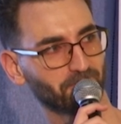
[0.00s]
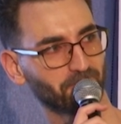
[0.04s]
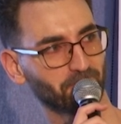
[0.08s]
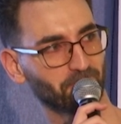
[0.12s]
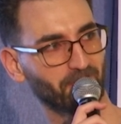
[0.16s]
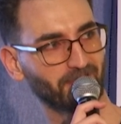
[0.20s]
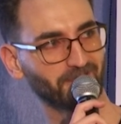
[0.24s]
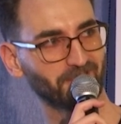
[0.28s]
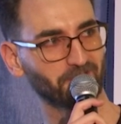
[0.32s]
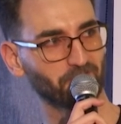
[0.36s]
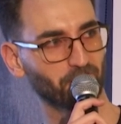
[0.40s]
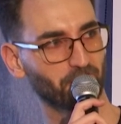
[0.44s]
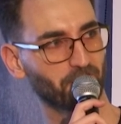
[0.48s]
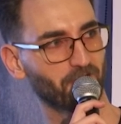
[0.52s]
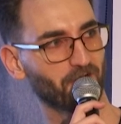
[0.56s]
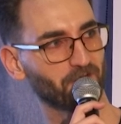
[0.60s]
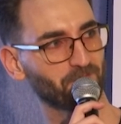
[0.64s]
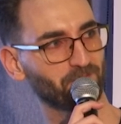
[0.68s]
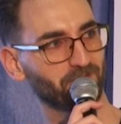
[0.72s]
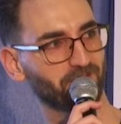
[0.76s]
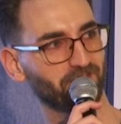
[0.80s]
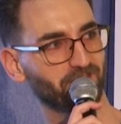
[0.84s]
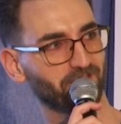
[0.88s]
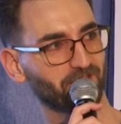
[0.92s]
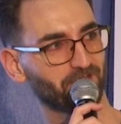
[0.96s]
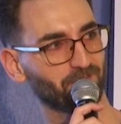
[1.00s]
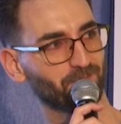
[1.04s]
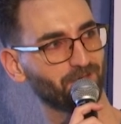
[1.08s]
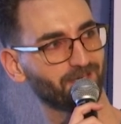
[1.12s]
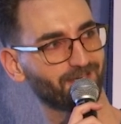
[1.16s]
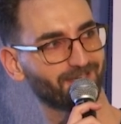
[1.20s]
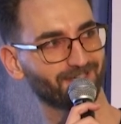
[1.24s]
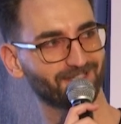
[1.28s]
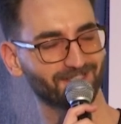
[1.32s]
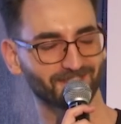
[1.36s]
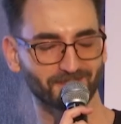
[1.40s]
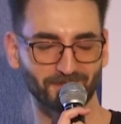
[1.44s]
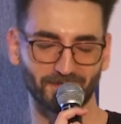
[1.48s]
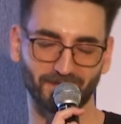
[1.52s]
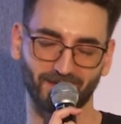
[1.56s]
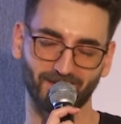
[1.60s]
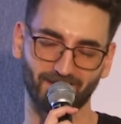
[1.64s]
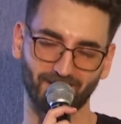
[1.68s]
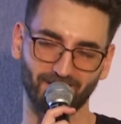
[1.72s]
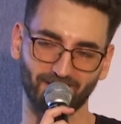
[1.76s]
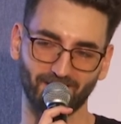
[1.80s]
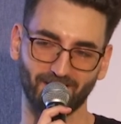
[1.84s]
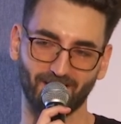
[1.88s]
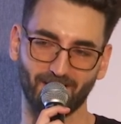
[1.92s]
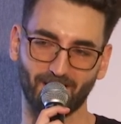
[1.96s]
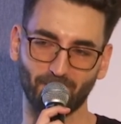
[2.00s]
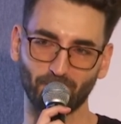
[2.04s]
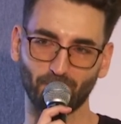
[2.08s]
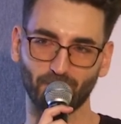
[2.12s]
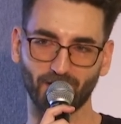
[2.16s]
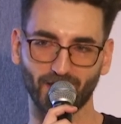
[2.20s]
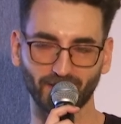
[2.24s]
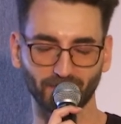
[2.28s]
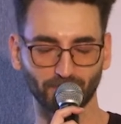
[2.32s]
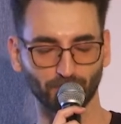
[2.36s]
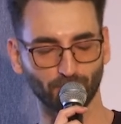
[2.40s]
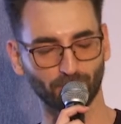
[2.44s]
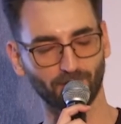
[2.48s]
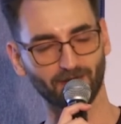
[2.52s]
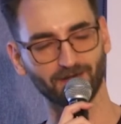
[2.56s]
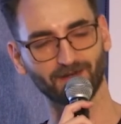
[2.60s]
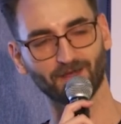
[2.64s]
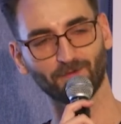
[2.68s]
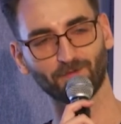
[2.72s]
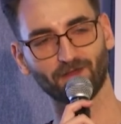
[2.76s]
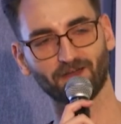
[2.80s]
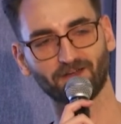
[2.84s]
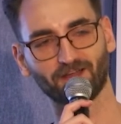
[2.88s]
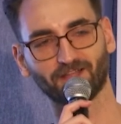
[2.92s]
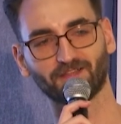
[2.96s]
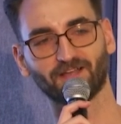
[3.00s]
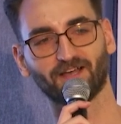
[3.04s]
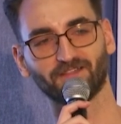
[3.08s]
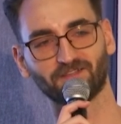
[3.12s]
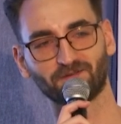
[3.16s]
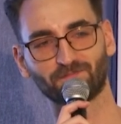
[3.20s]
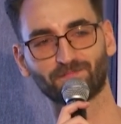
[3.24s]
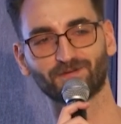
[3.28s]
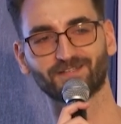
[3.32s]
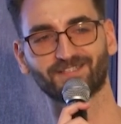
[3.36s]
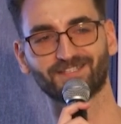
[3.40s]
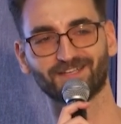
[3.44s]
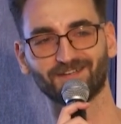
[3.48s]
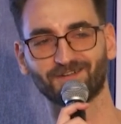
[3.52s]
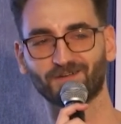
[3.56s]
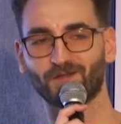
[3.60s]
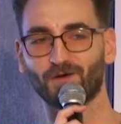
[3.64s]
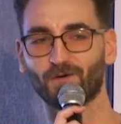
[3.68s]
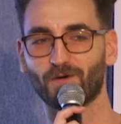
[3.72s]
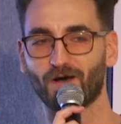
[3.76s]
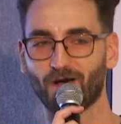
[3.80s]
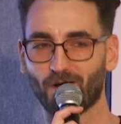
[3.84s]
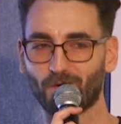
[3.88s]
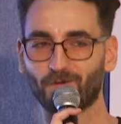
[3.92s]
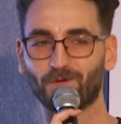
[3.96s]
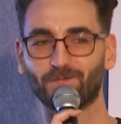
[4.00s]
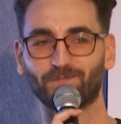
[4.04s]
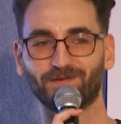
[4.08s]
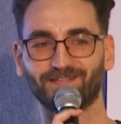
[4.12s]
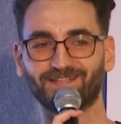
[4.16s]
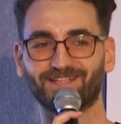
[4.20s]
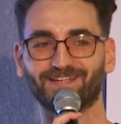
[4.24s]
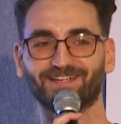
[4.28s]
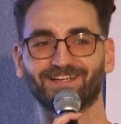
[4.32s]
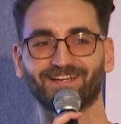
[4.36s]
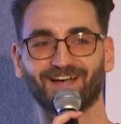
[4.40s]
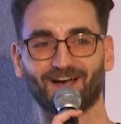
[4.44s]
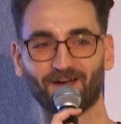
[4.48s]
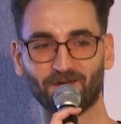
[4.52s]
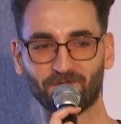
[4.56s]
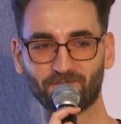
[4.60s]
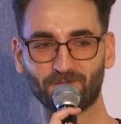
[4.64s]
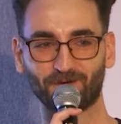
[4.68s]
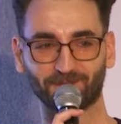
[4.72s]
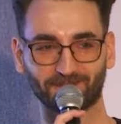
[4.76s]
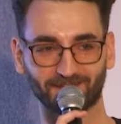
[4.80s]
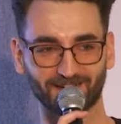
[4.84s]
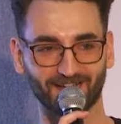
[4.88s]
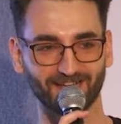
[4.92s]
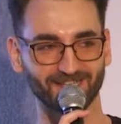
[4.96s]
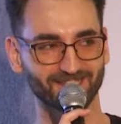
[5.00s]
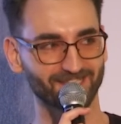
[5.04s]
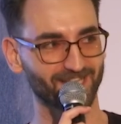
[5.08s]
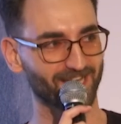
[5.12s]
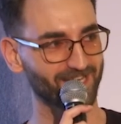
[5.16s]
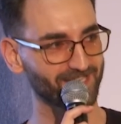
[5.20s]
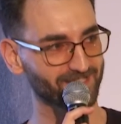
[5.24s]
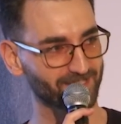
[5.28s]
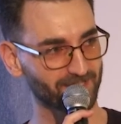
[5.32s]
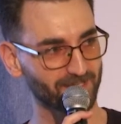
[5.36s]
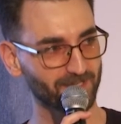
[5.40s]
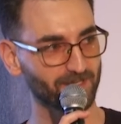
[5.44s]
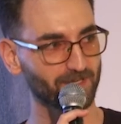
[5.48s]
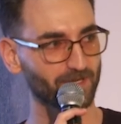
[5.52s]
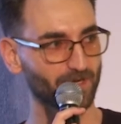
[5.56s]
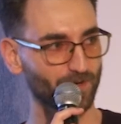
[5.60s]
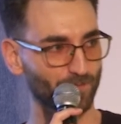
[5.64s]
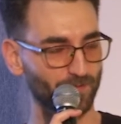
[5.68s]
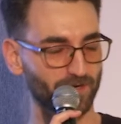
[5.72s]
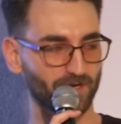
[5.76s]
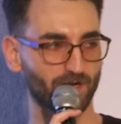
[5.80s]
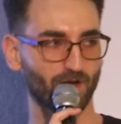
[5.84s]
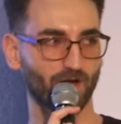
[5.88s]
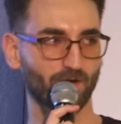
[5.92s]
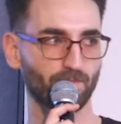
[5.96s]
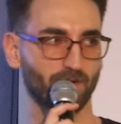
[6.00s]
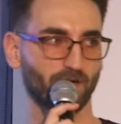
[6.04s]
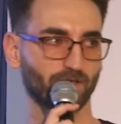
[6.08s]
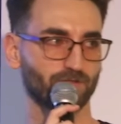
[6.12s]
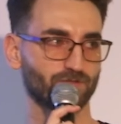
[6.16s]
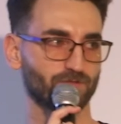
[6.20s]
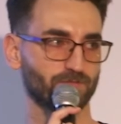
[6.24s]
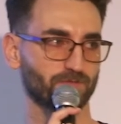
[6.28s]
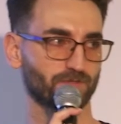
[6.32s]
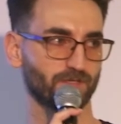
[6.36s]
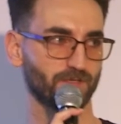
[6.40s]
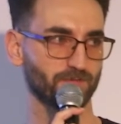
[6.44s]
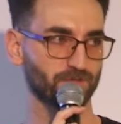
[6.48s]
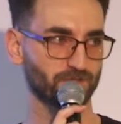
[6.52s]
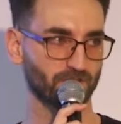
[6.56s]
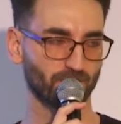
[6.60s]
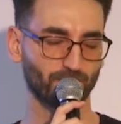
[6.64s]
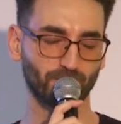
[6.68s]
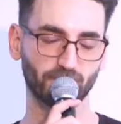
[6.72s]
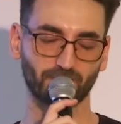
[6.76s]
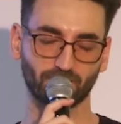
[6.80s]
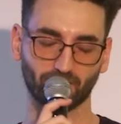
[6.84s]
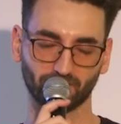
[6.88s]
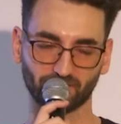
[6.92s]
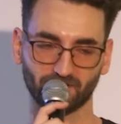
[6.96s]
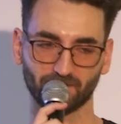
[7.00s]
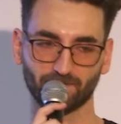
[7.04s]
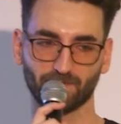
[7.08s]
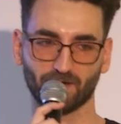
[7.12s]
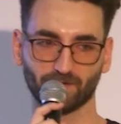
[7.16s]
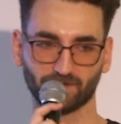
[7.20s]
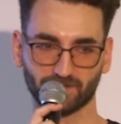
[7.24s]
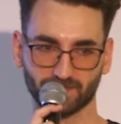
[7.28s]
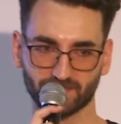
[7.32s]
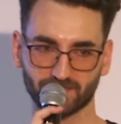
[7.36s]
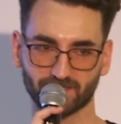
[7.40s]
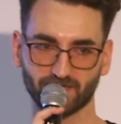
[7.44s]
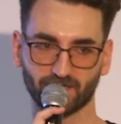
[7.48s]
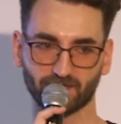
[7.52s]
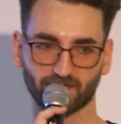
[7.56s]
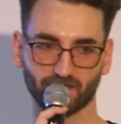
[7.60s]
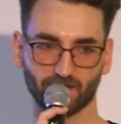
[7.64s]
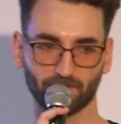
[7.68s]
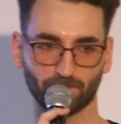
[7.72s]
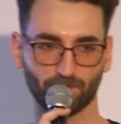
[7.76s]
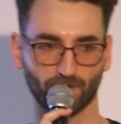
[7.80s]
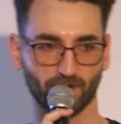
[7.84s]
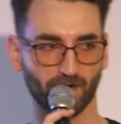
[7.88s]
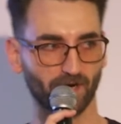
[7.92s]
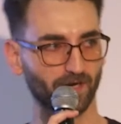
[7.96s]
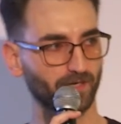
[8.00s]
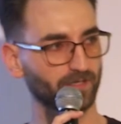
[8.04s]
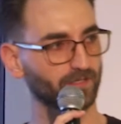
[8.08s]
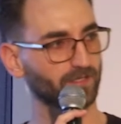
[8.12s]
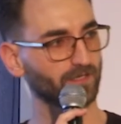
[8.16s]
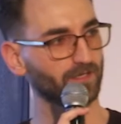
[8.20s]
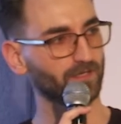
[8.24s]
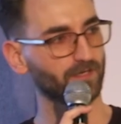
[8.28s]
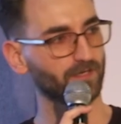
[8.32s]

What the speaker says: I think you cut me here because right now we are not 100% know how we modernize that. We know about subscription. We thought about the setup part.